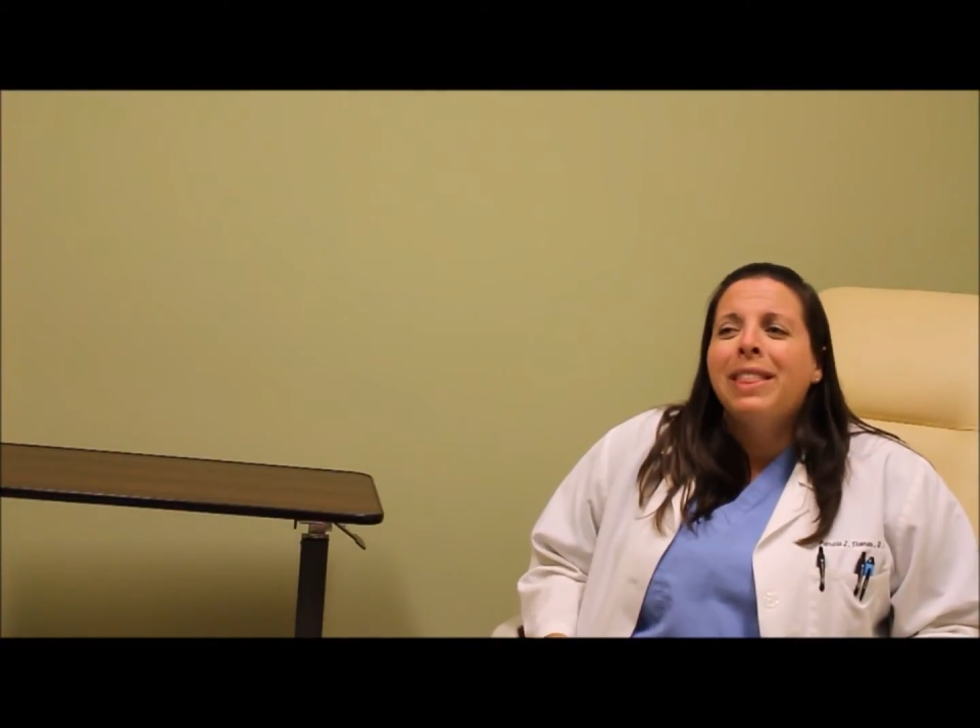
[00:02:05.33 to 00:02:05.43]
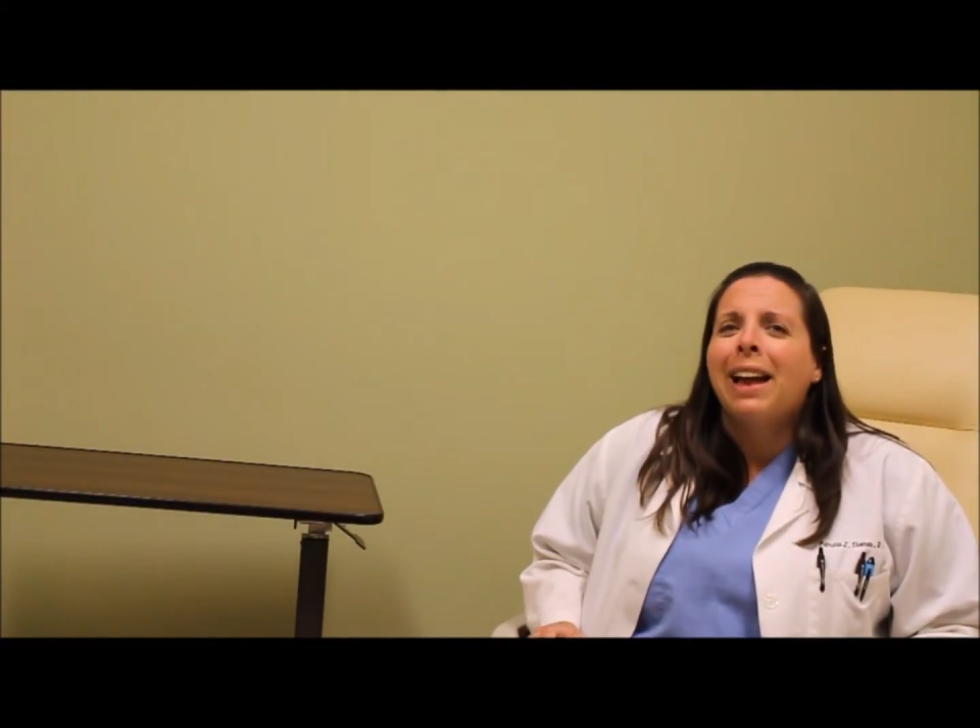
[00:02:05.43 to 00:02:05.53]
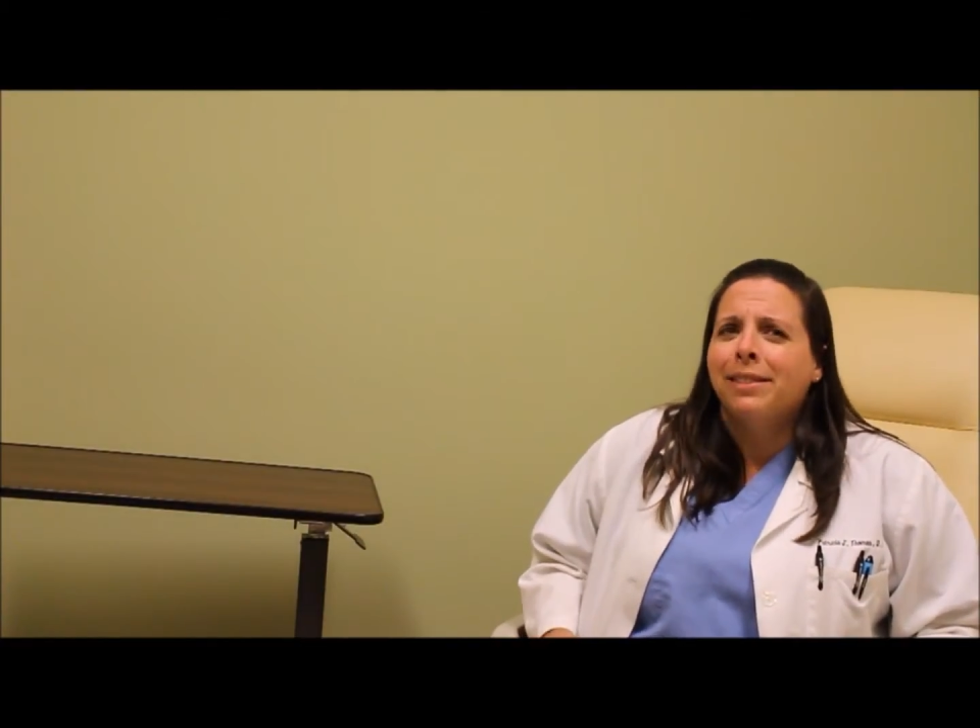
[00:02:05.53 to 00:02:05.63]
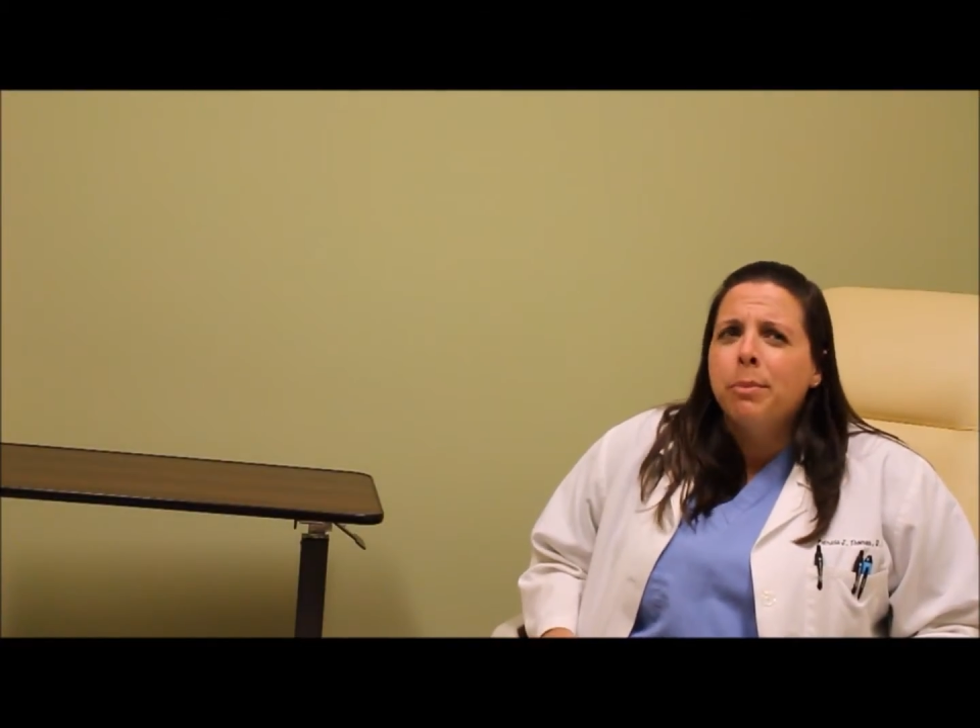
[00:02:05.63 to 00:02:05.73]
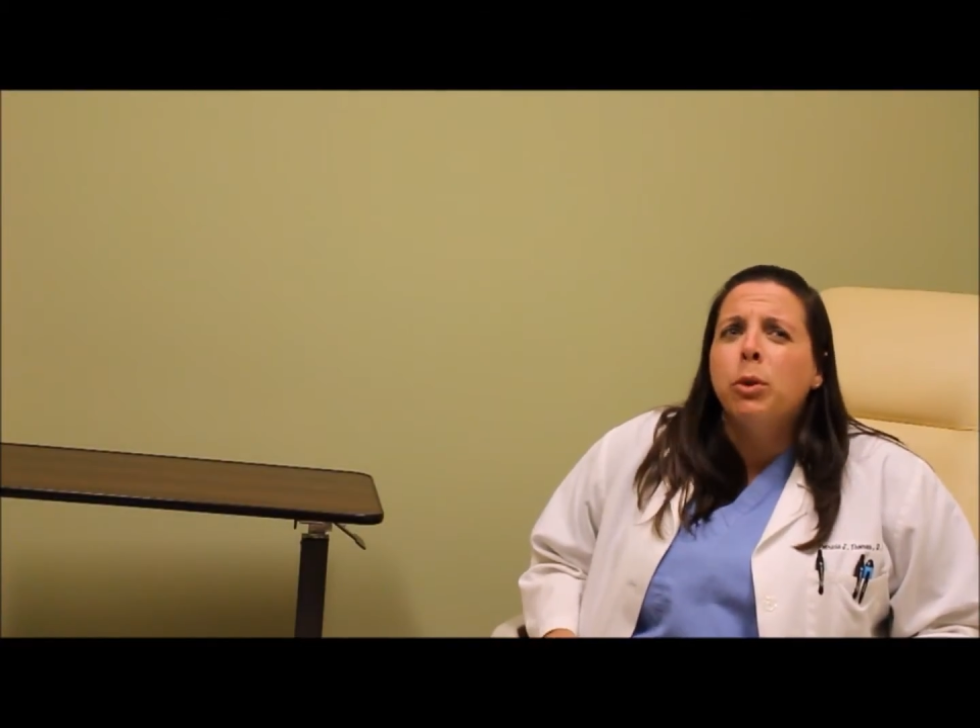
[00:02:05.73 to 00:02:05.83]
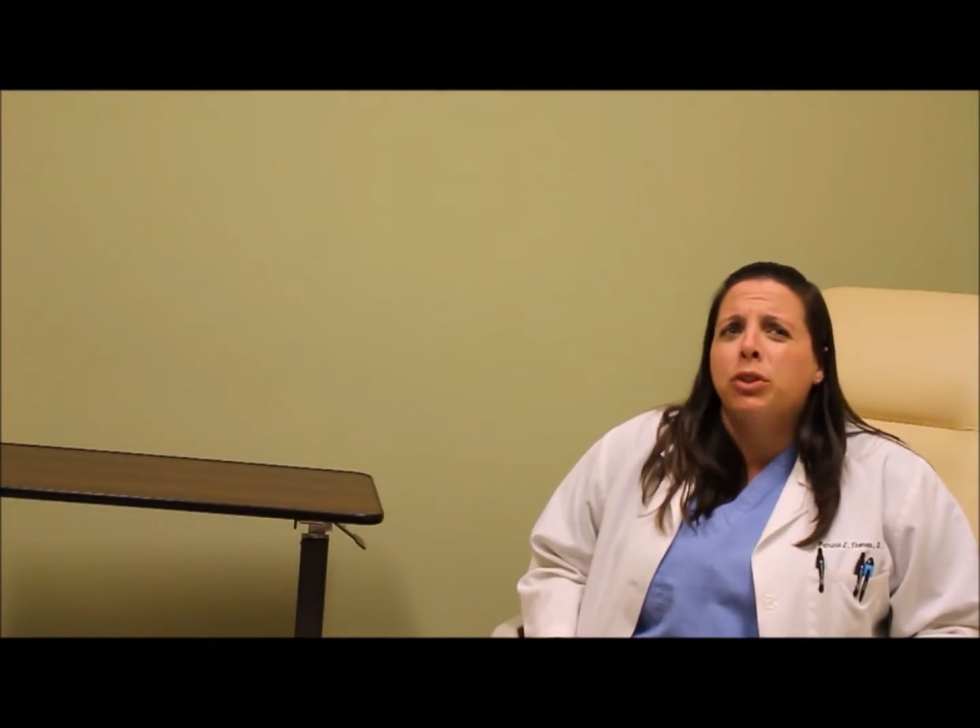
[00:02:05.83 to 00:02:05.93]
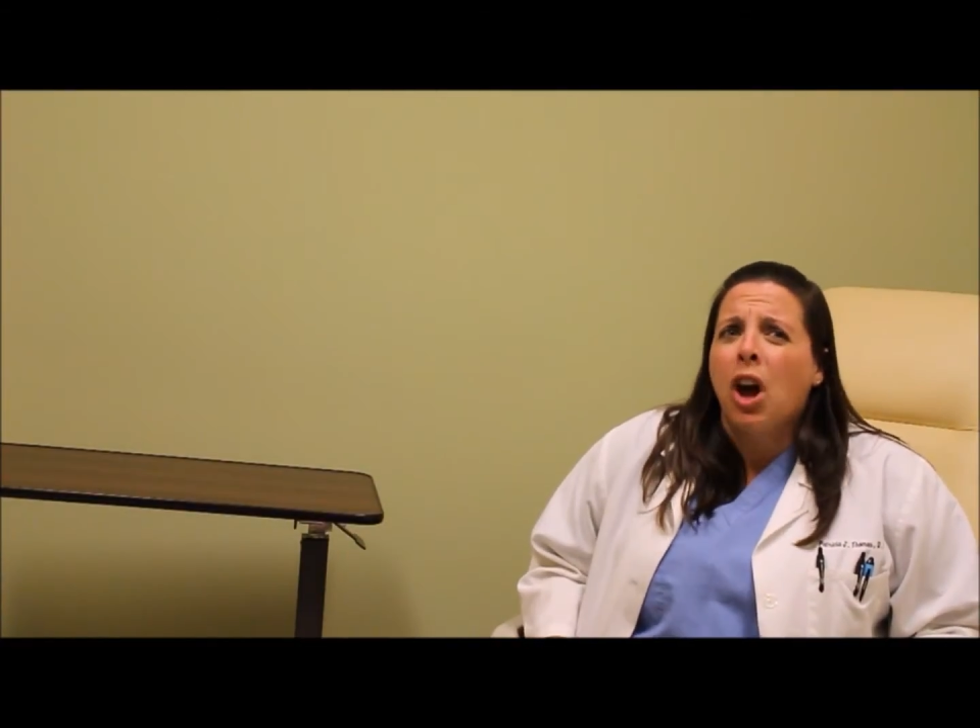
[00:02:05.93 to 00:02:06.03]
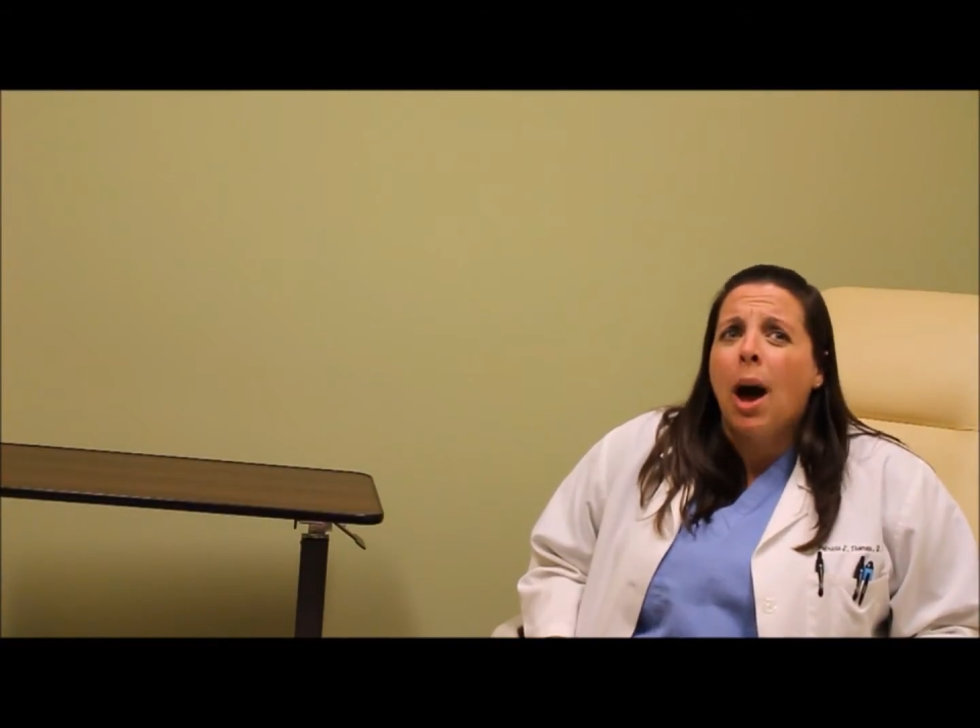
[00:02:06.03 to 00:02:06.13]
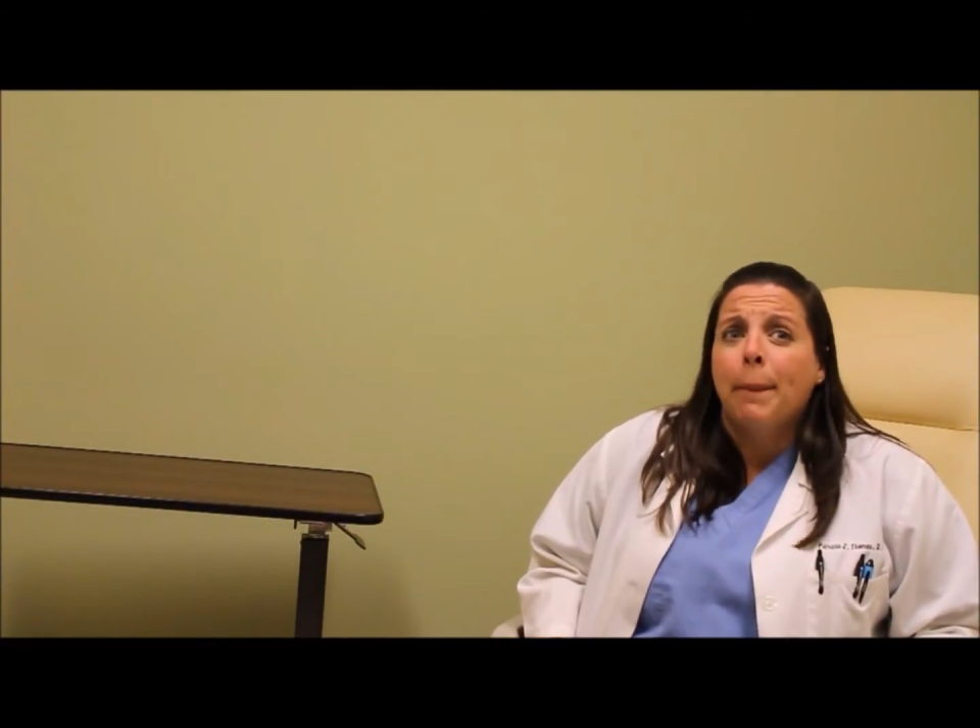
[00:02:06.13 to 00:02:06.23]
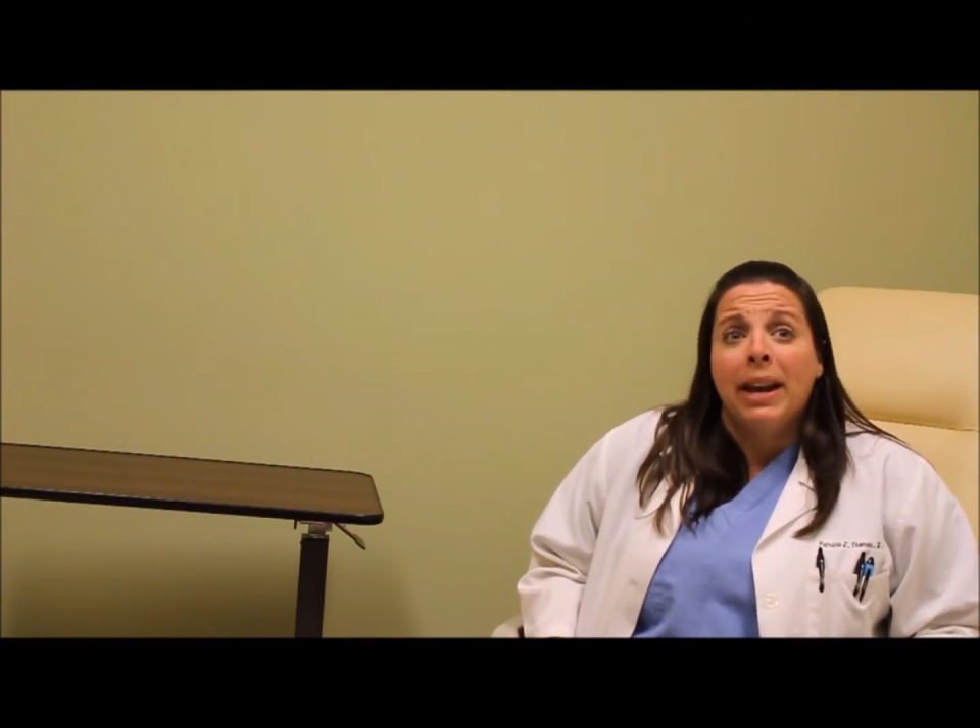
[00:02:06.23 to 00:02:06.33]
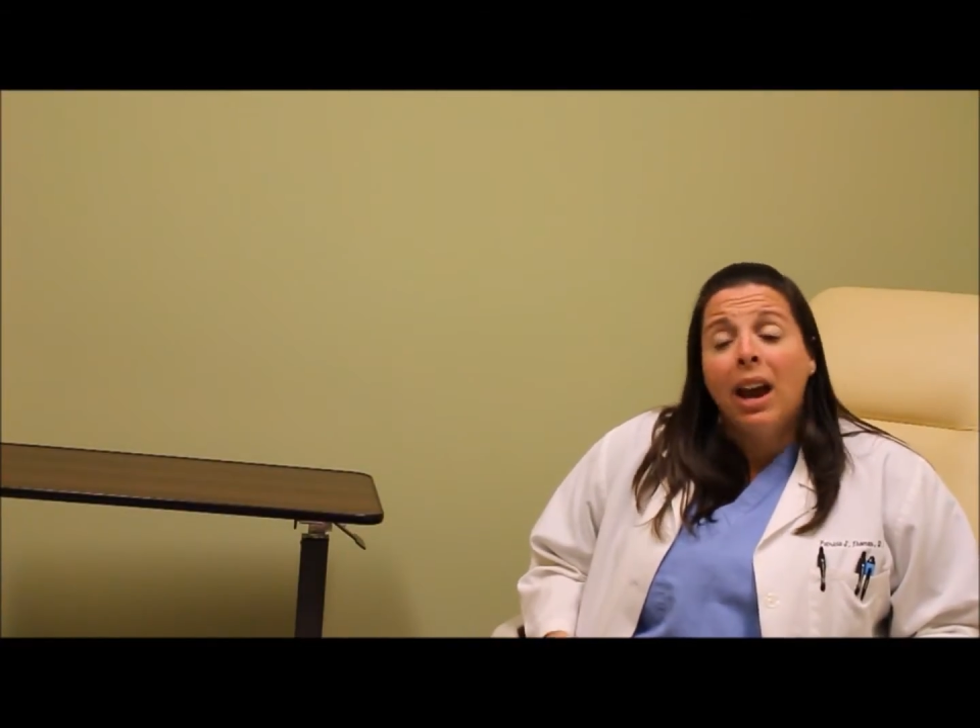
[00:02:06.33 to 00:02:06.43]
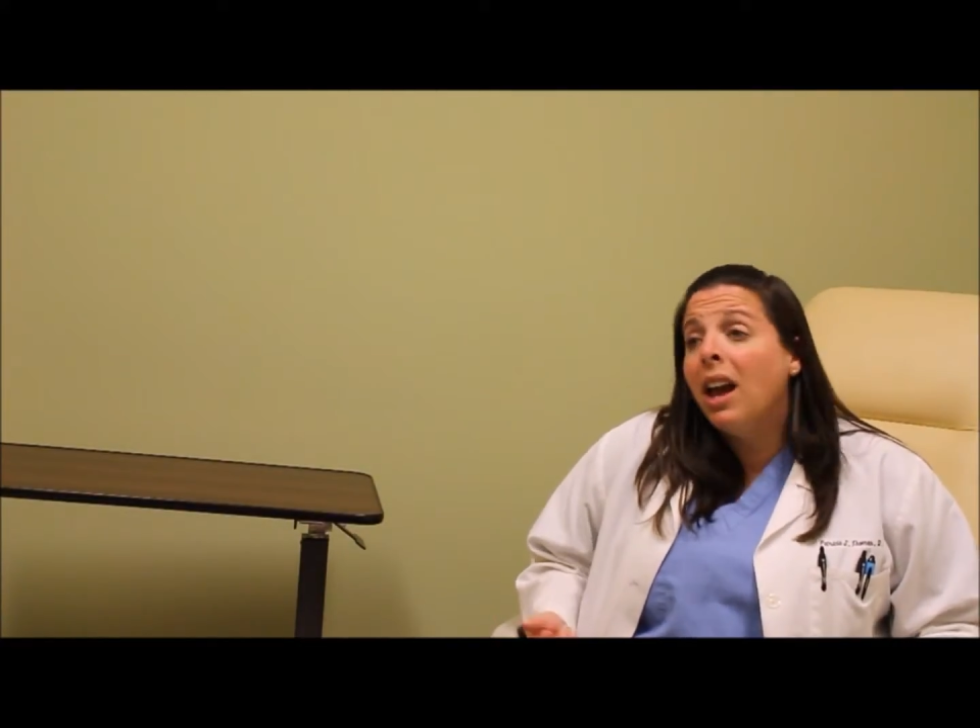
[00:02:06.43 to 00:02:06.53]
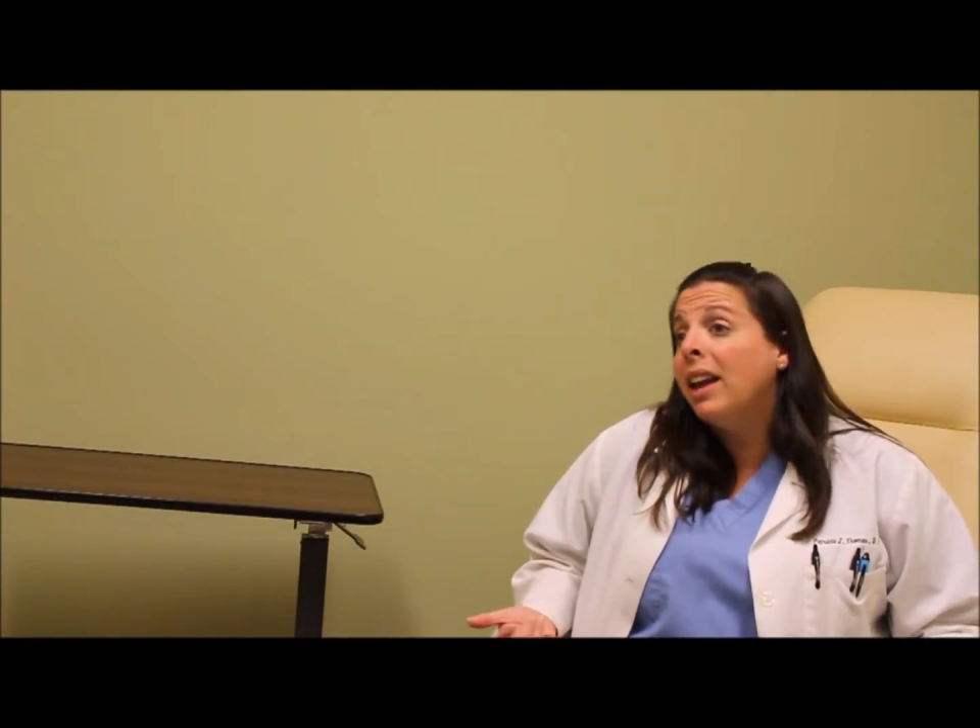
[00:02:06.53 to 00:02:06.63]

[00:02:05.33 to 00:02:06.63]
that's the most common.